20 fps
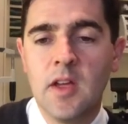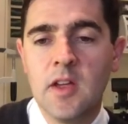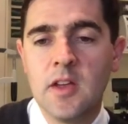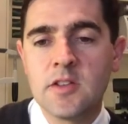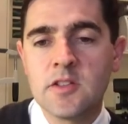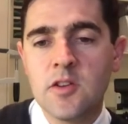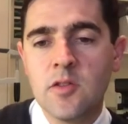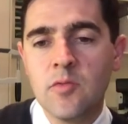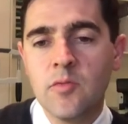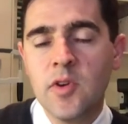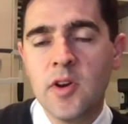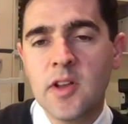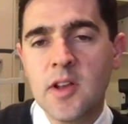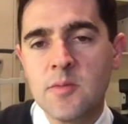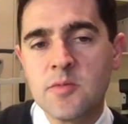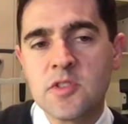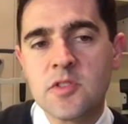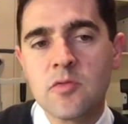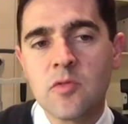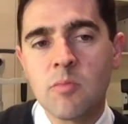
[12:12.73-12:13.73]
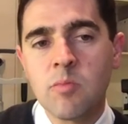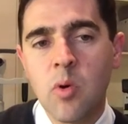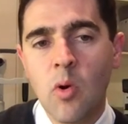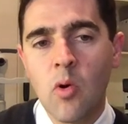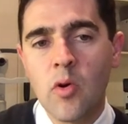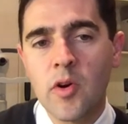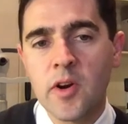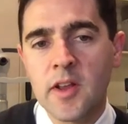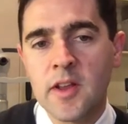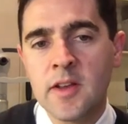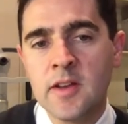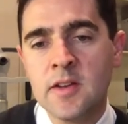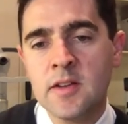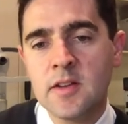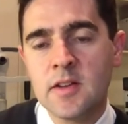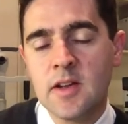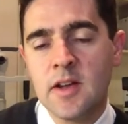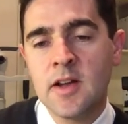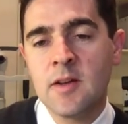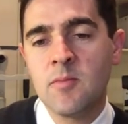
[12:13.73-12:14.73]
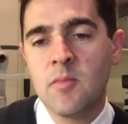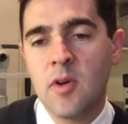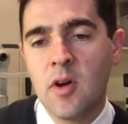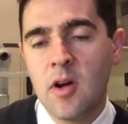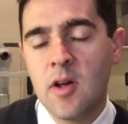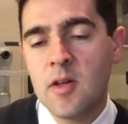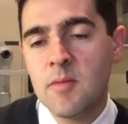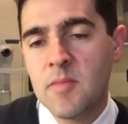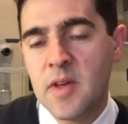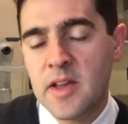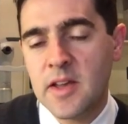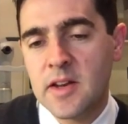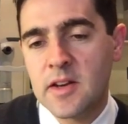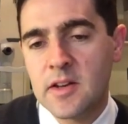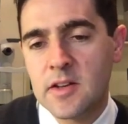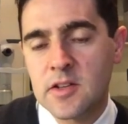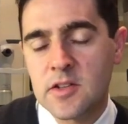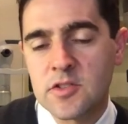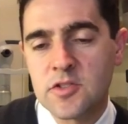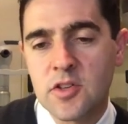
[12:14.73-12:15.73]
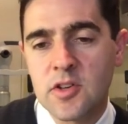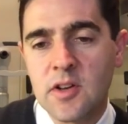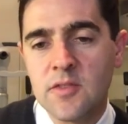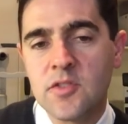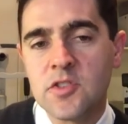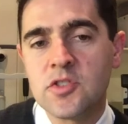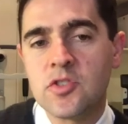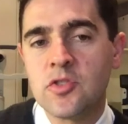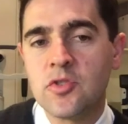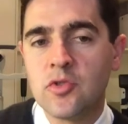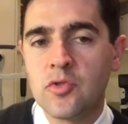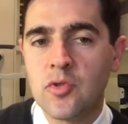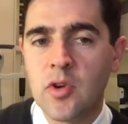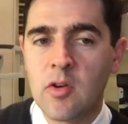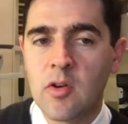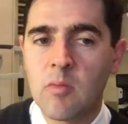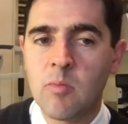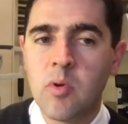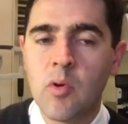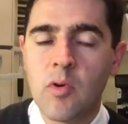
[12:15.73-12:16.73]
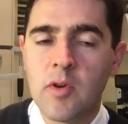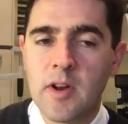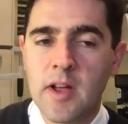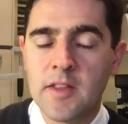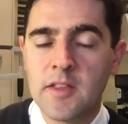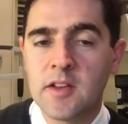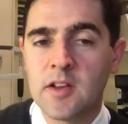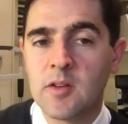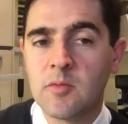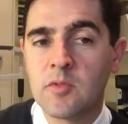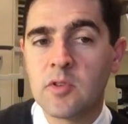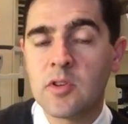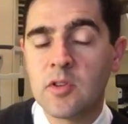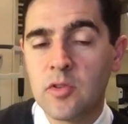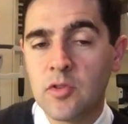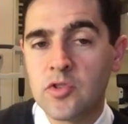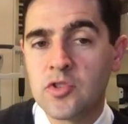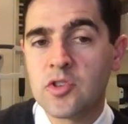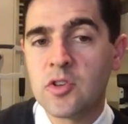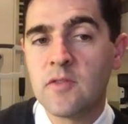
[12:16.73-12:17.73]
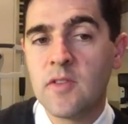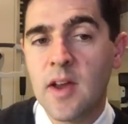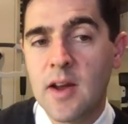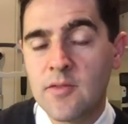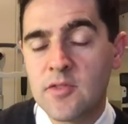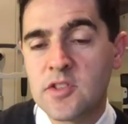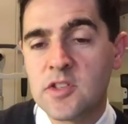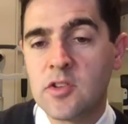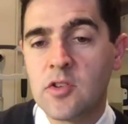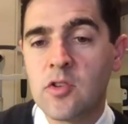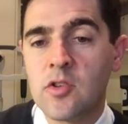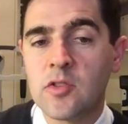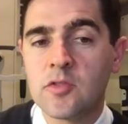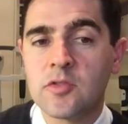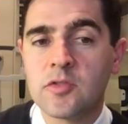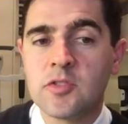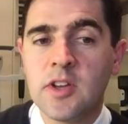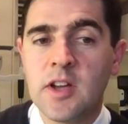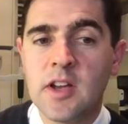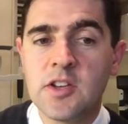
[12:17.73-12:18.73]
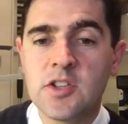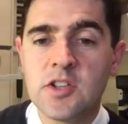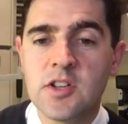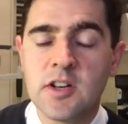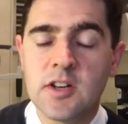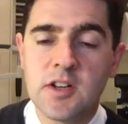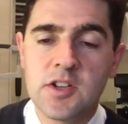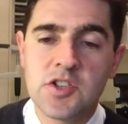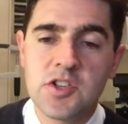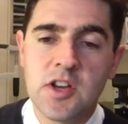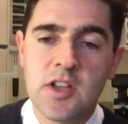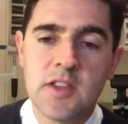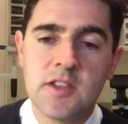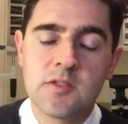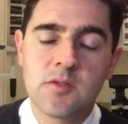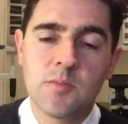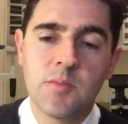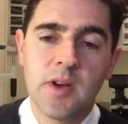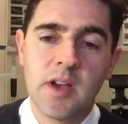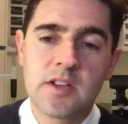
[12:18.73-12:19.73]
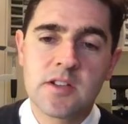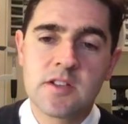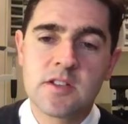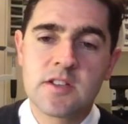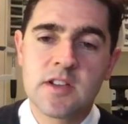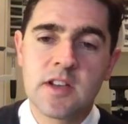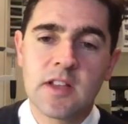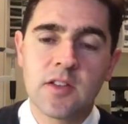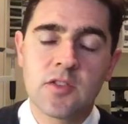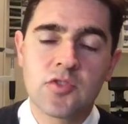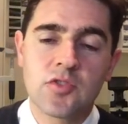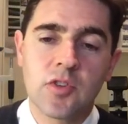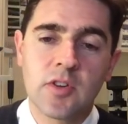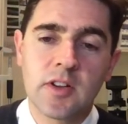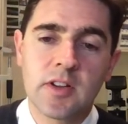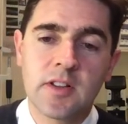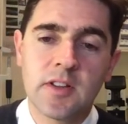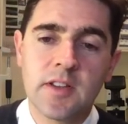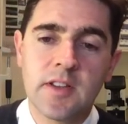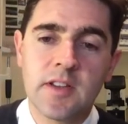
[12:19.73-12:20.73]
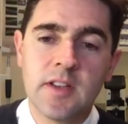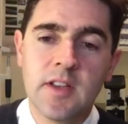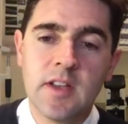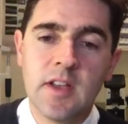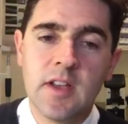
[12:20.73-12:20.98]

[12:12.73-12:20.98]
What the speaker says: So when it comes to reporting, I make a concerted effort to do a report at the conclusion of every single consultation, and I share these with patients electronically.